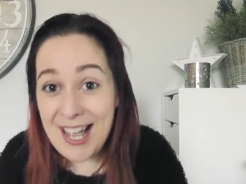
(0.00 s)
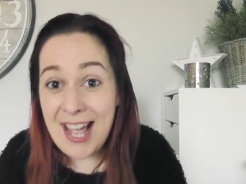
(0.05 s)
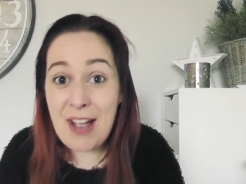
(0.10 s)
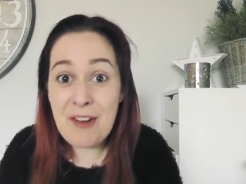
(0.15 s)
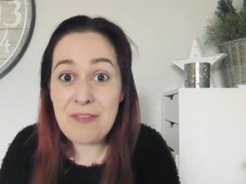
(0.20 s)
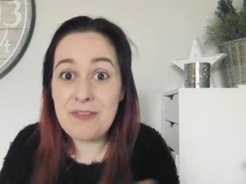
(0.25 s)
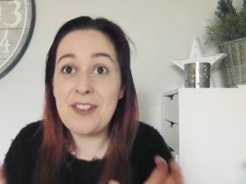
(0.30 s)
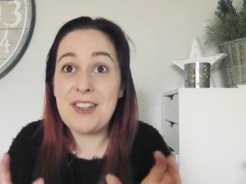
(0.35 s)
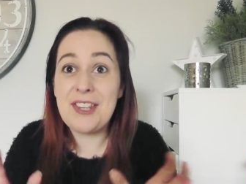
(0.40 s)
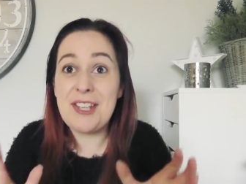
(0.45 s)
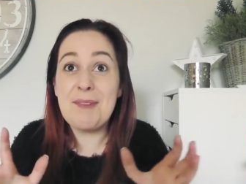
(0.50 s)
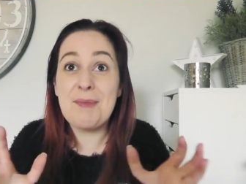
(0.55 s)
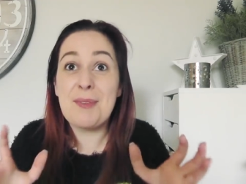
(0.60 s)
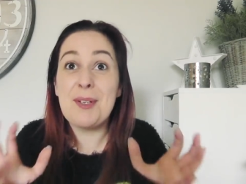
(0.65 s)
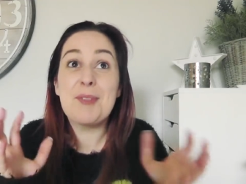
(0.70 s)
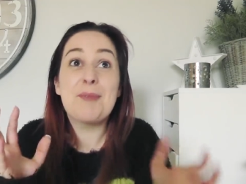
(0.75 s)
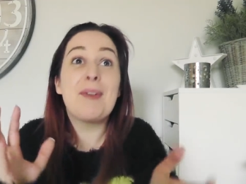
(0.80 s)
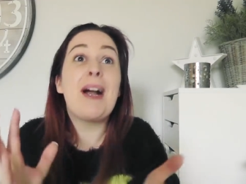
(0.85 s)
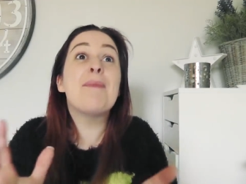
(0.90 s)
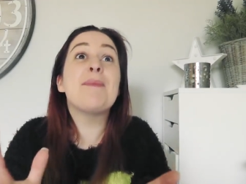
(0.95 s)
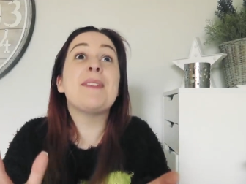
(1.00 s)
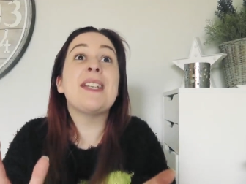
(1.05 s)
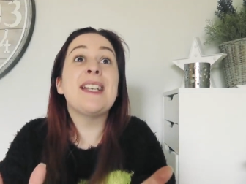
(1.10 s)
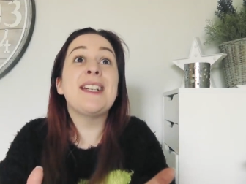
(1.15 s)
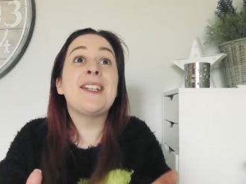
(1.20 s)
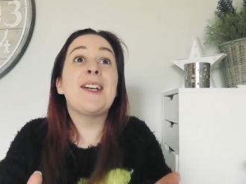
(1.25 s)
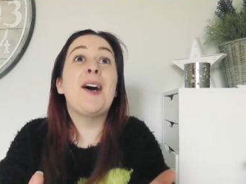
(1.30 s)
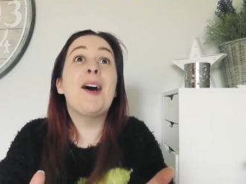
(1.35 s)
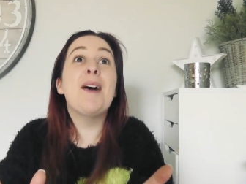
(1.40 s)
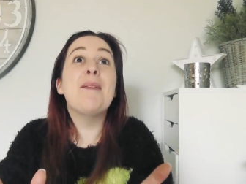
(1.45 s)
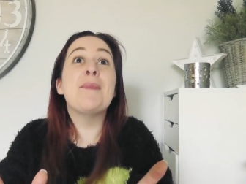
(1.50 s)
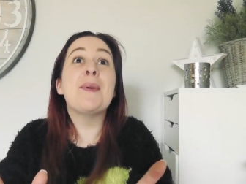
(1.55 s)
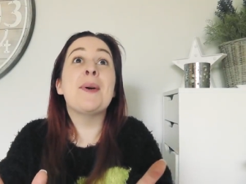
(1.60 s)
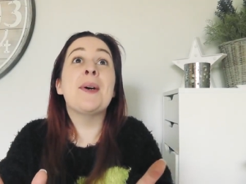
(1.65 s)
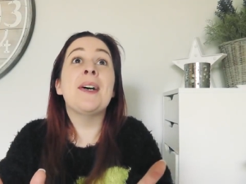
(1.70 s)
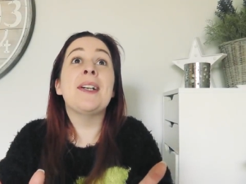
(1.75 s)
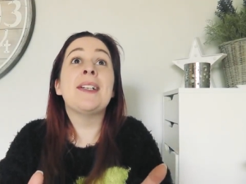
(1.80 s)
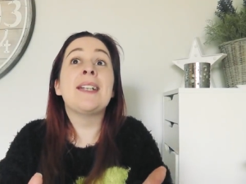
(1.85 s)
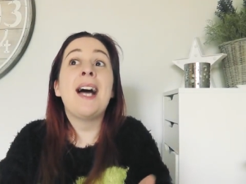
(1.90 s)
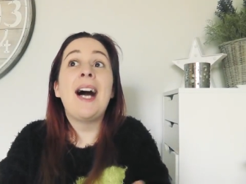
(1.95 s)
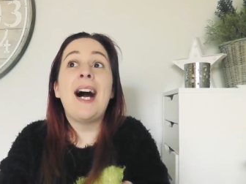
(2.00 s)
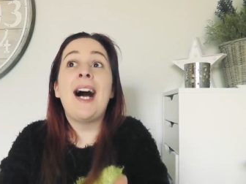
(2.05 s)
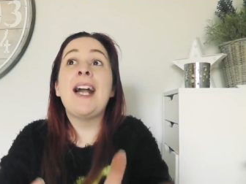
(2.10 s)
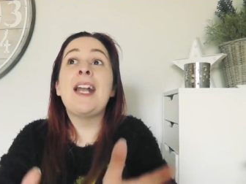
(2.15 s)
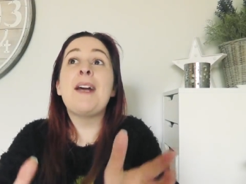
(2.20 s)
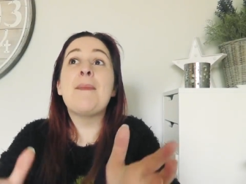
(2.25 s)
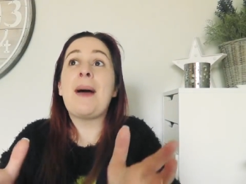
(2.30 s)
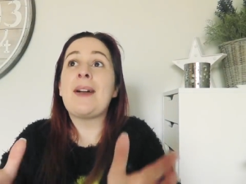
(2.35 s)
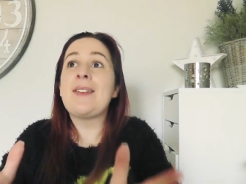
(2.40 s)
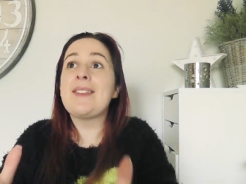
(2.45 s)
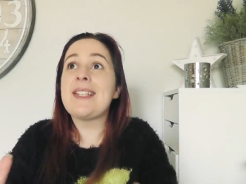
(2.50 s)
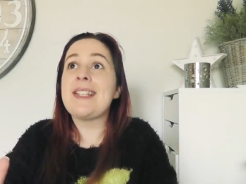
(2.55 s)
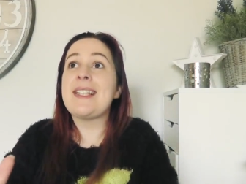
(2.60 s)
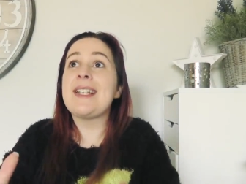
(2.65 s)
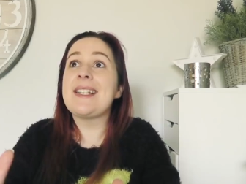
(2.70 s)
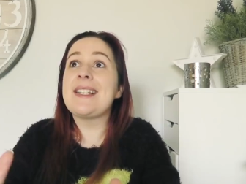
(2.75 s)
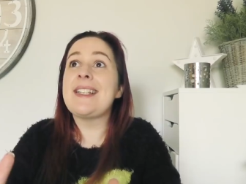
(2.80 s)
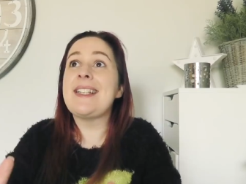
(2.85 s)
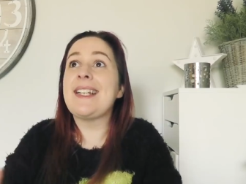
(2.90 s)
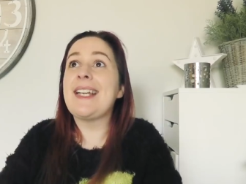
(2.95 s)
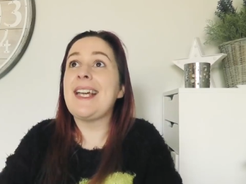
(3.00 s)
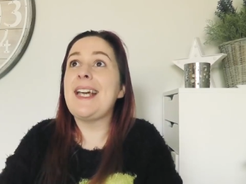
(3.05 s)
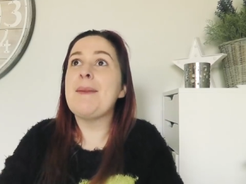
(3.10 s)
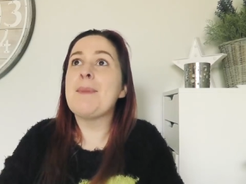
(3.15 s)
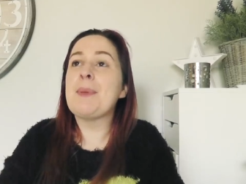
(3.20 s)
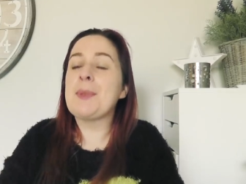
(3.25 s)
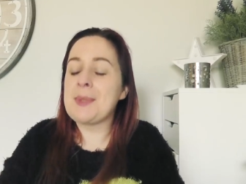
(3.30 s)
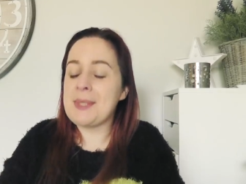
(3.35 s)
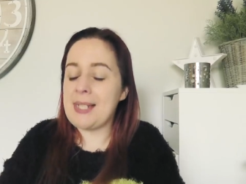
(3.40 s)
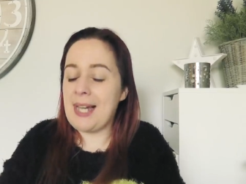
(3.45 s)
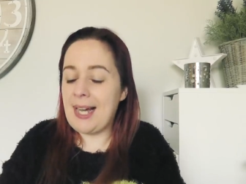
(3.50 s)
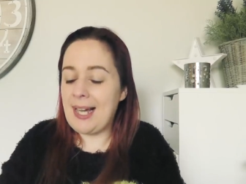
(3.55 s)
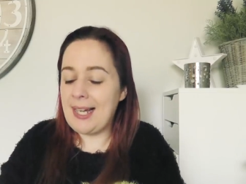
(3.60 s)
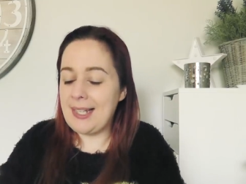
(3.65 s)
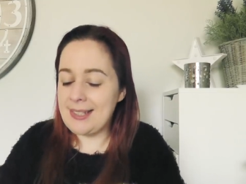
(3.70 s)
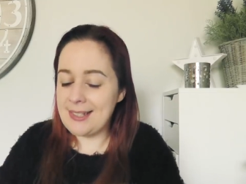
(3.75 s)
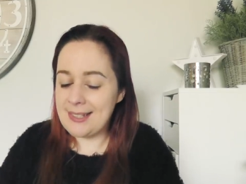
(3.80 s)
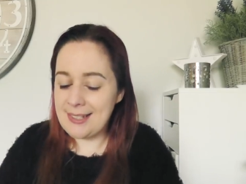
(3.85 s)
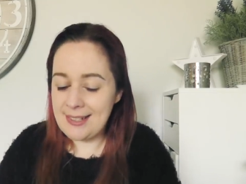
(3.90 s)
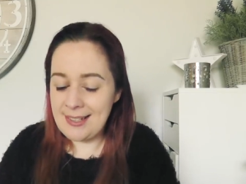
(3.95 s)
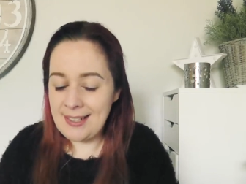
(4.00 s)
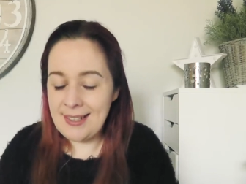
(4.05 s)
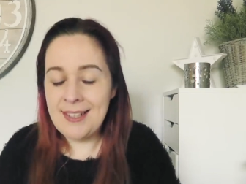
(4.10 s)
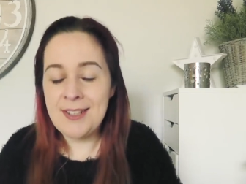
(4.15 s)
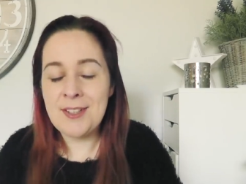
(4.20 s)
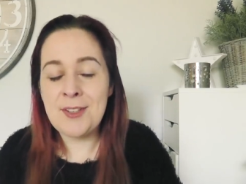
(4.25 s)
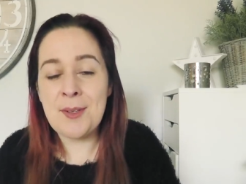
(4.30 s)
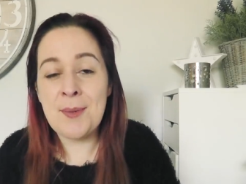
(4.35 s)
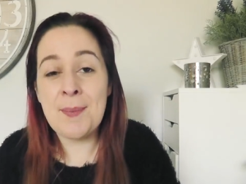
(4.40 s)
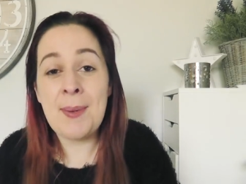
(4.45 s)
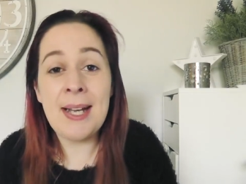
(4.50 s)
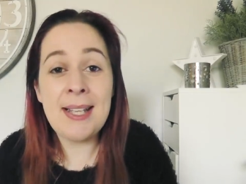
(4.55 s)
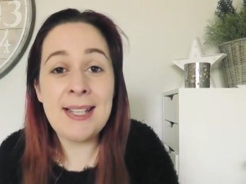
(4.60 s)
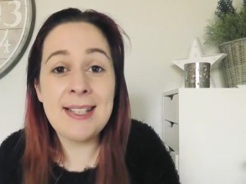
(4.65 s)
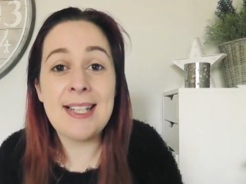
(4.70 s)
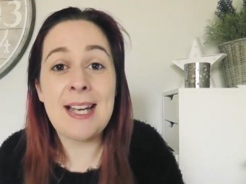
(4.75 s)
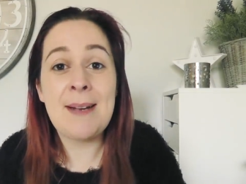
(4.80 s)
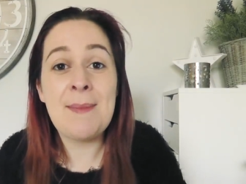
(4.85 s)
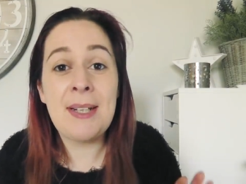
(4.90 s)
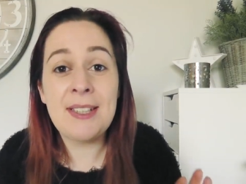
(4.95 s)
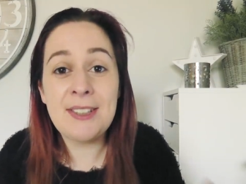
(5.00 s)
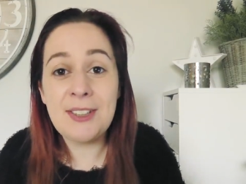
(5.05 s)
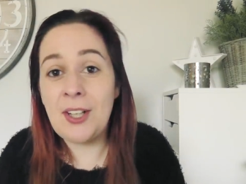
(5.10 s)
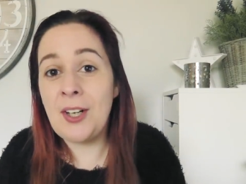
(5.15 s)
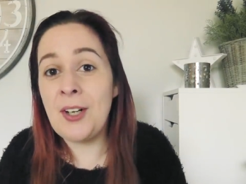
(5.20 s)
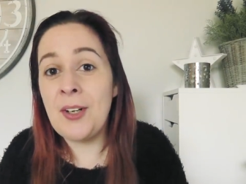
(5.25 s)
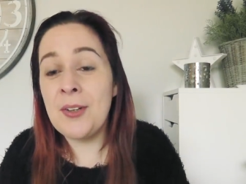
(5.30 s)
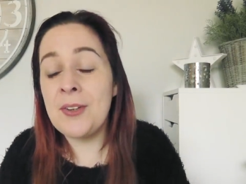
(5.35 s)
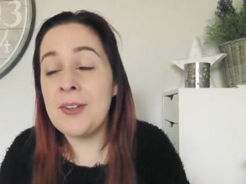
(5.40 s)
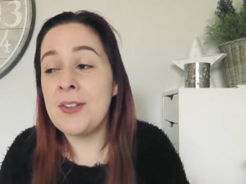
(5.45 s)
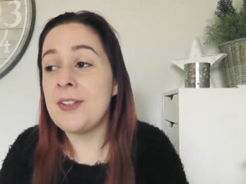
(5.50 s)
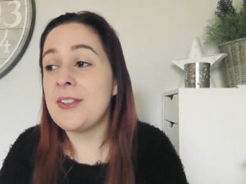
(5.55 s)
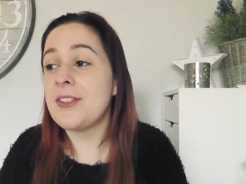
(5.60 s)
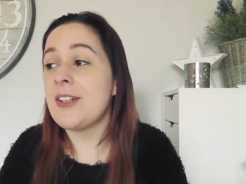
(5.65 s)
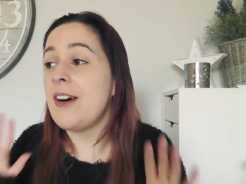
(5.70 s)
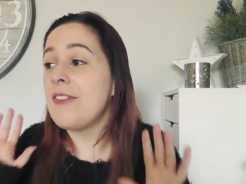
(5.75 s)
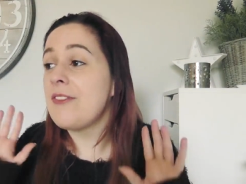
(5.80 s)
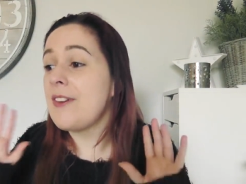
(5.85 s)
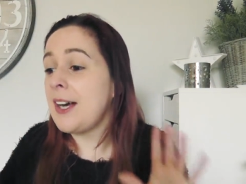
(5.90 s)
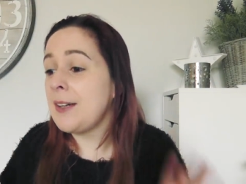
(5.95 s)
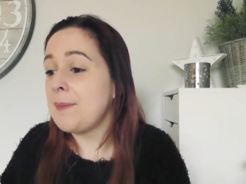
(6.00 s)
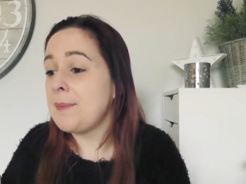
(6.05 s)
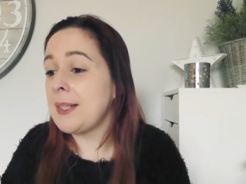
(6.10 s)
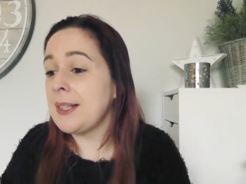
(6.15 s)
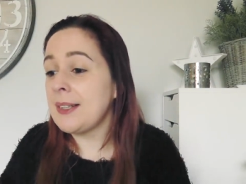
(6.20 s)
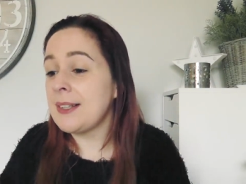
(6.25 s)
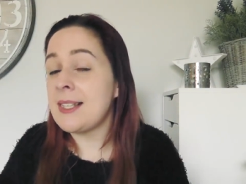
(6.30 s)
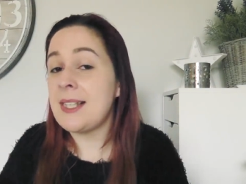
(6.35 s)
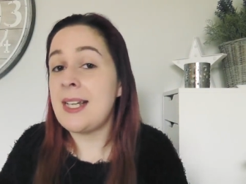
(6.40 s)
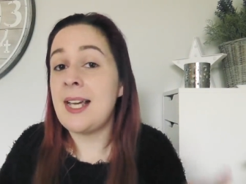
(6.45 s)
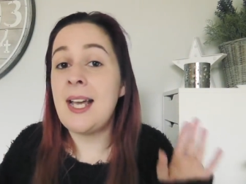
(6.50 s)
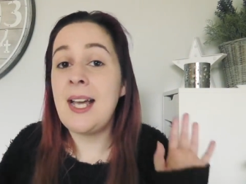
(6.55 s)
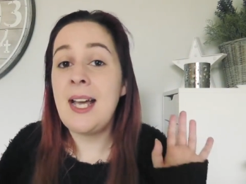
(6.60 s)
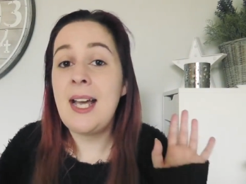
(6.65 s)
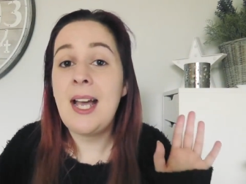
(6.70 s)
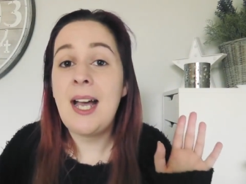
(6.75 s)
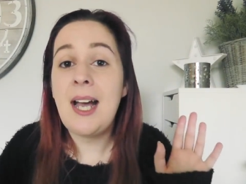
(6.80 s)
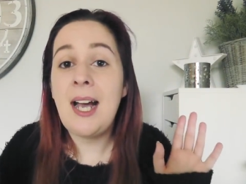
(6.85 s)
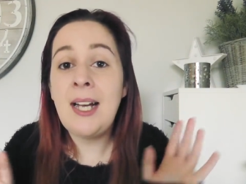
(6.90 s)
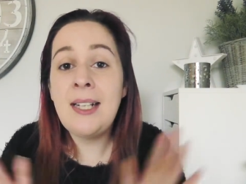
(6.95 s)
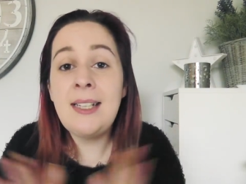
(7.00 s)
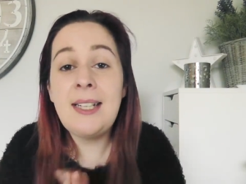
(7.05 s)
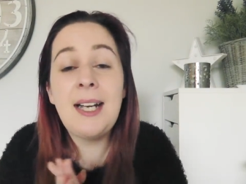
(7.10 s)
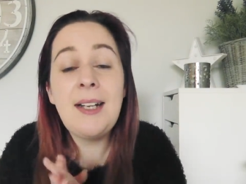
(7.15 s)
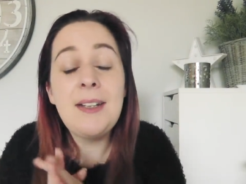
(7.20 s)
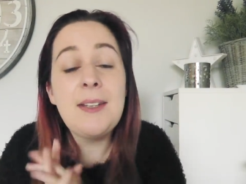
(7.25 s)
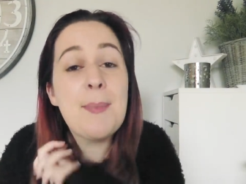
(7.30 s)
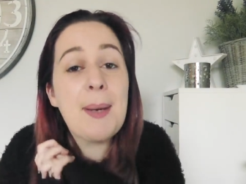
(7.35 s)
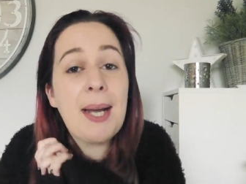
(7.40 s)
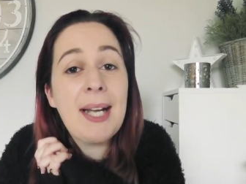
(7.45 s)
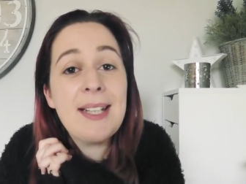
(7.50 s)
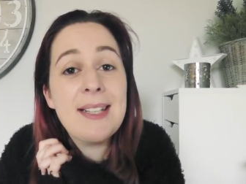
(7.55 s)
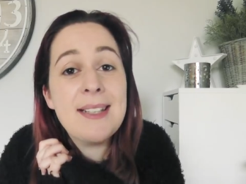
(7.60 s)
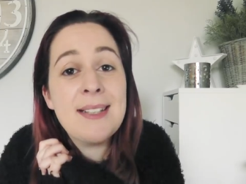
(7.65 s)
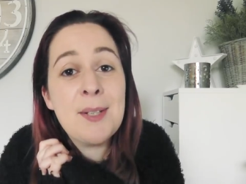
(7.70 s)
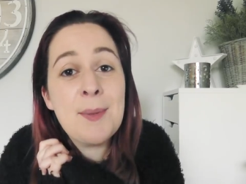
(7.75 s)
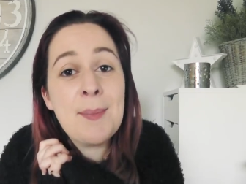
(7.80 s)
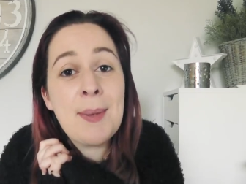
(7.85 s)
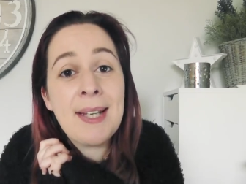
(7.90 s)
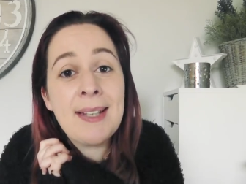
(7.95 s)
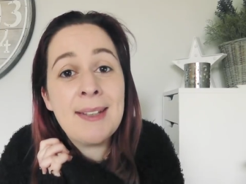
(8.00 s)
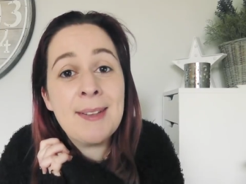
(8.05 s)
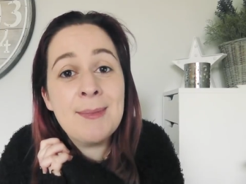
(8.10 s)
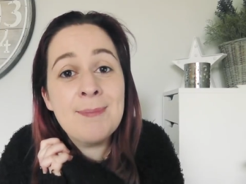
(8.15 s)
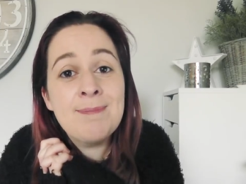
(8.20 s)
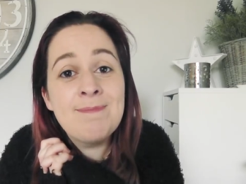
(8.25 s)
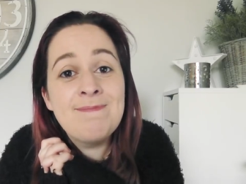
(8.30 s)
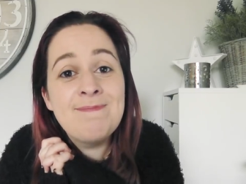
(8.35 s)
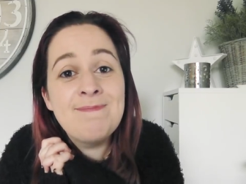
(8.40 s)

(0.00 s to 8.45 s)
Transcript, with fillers: Everything was wrapped in cardboard and about 60 cable ties. So by the time I'd got all those off, I'd built it, and now the bike is too big.